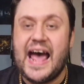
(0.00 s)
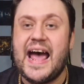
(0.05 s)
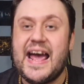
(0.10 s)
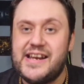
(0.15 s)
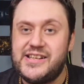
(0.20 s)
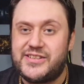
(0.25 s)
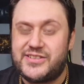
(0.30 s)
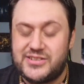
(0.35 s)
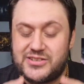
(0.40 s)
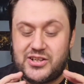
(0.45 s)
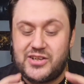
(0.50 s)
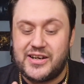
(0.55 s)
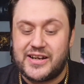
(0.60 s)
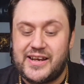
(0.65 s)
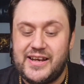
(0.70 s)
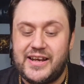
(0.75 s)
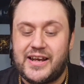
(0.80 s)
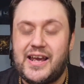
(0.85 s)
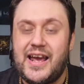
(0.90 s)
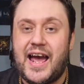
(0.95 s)
adds to
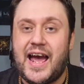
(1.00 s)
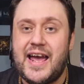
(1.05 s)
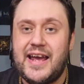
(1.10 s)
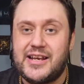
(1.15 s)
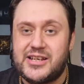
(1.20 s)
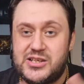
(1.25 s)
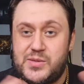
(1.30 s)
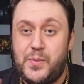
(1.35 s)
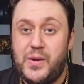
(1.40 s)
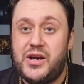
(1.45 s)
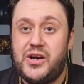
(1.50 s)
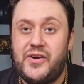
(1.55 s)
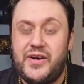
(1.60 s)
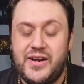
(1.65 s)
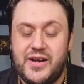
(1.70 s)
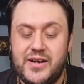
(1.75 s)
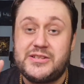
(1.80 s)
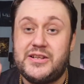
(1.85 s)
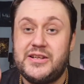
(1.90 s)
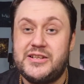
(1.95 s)
the Kitkat
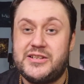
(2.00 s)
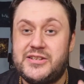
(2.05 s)
experience.